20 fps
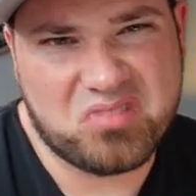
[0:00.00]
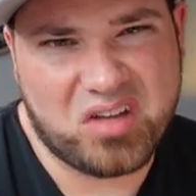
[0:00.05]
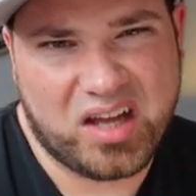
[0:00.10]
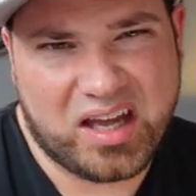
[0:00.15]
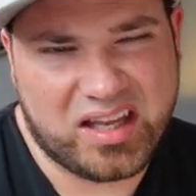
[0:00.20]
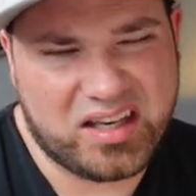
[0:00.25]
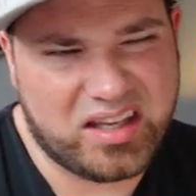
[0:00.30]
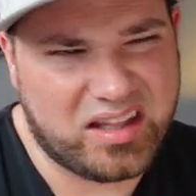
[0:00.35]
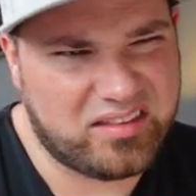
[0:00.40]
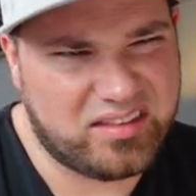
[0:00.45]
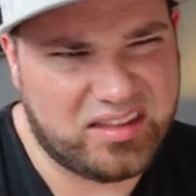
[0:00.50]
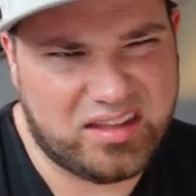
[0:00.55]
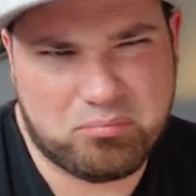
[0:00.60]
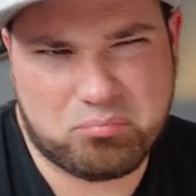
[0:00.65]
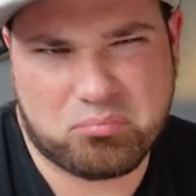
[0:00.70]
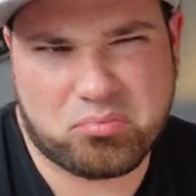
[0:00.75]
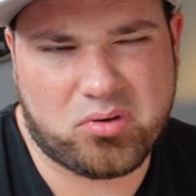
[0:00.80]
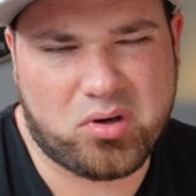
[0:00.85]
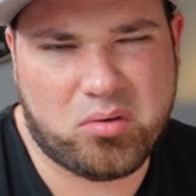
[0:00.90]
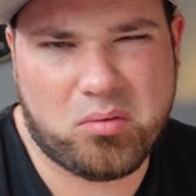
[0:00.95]
I
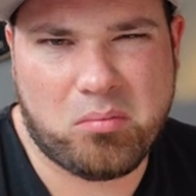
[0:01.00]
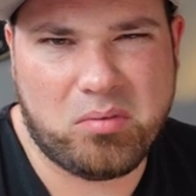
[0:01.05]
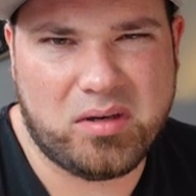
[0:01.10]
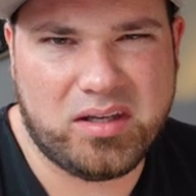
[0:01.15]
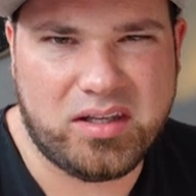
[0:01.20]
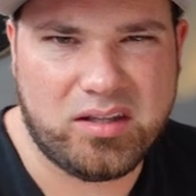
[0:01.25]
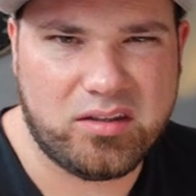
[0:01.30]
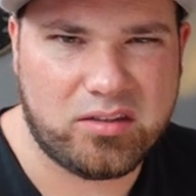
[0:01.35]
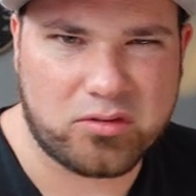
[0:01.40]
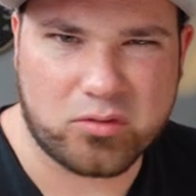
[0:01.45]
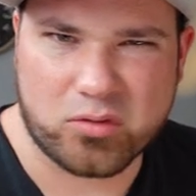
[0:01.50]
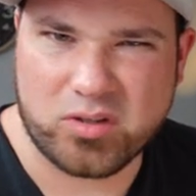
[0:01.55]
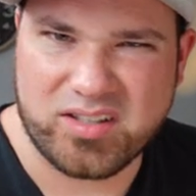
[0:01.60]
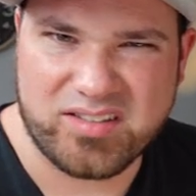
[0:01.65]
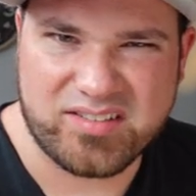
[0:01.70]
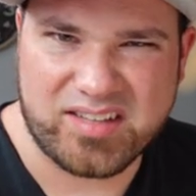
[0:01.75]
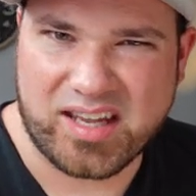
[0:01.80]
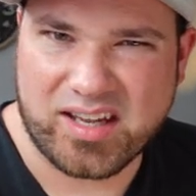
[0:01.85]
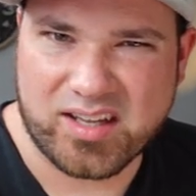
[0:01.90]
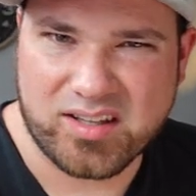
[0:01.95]
think probably 30
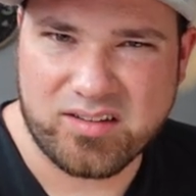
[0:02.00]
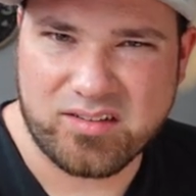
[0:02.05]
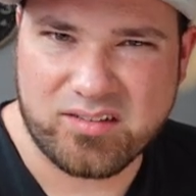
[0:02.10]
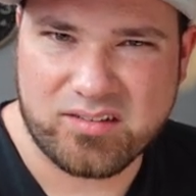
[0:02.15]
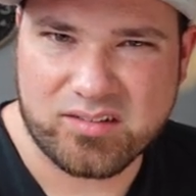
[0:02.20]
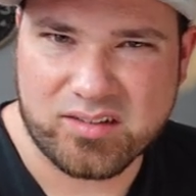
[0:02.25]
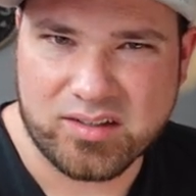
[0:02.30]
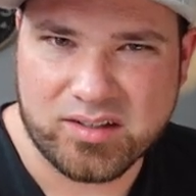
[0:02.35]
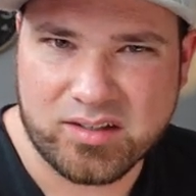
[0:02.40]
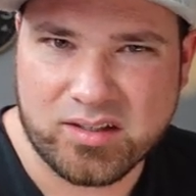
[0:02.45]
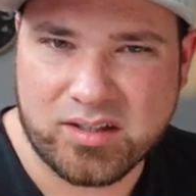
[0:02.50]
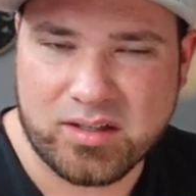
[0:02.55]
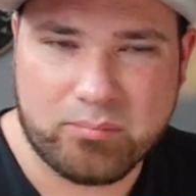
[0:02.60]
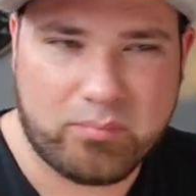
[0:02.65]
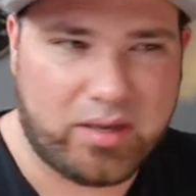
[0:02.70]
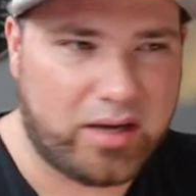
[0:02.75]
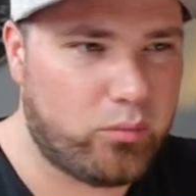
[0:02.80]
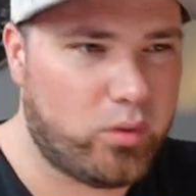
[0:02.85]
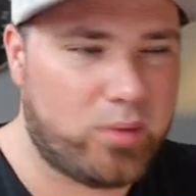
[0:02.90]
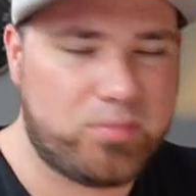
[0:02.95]
seconds,
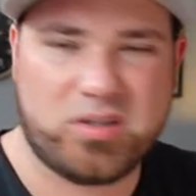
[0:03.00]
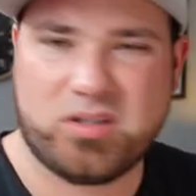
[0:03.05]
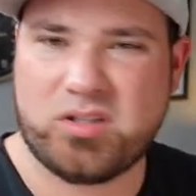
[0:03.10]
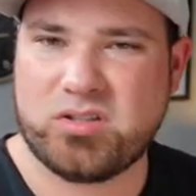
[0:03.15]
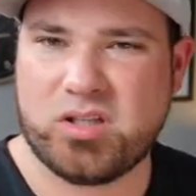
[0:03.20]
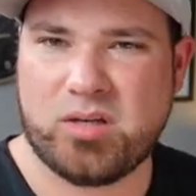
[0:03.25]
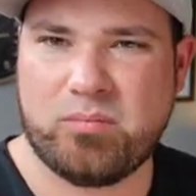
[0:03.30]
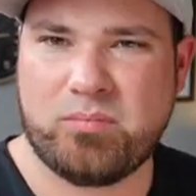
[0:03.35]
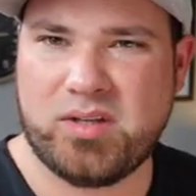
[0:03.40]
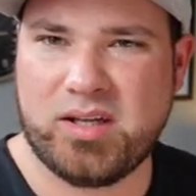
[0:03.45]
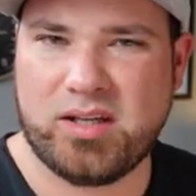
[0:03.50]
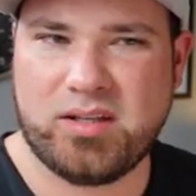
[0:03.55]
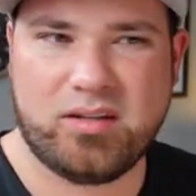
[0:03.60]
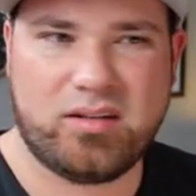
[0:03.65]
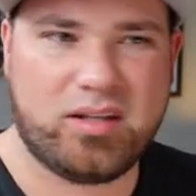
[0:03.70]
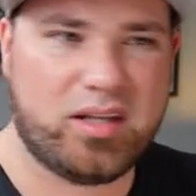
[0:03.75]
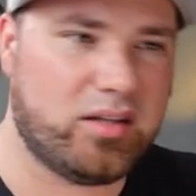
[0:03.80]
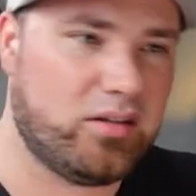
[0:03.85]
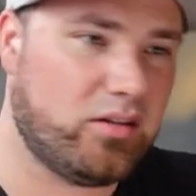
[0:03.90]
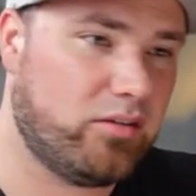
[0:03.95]
my website is
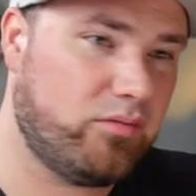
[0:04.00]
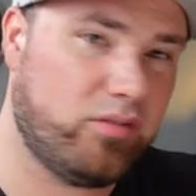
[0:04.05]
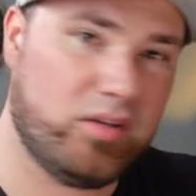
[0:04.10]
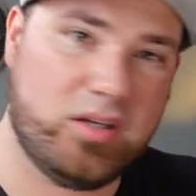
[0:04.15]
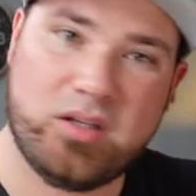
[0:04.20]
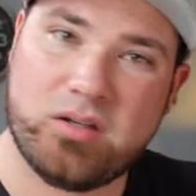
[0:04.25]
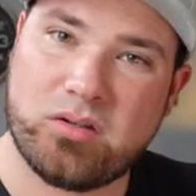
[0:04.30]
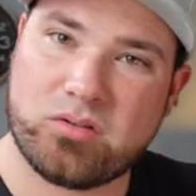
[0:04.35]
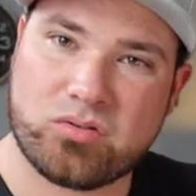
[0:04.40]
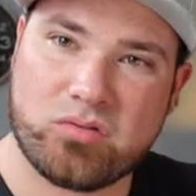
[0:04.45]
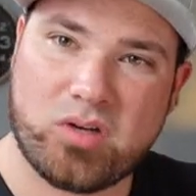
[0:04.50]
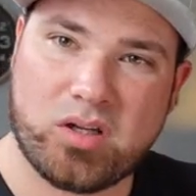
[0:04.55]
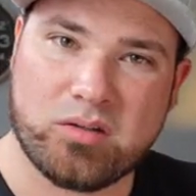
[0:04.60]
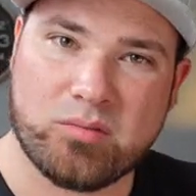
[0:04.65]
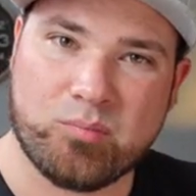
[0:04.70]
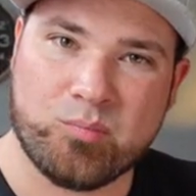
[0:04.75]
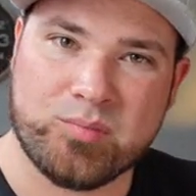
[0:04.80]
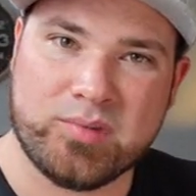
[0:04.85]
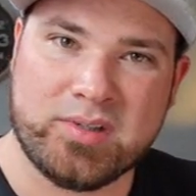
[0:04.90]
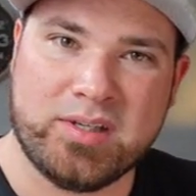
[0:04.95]
updated and the videos run.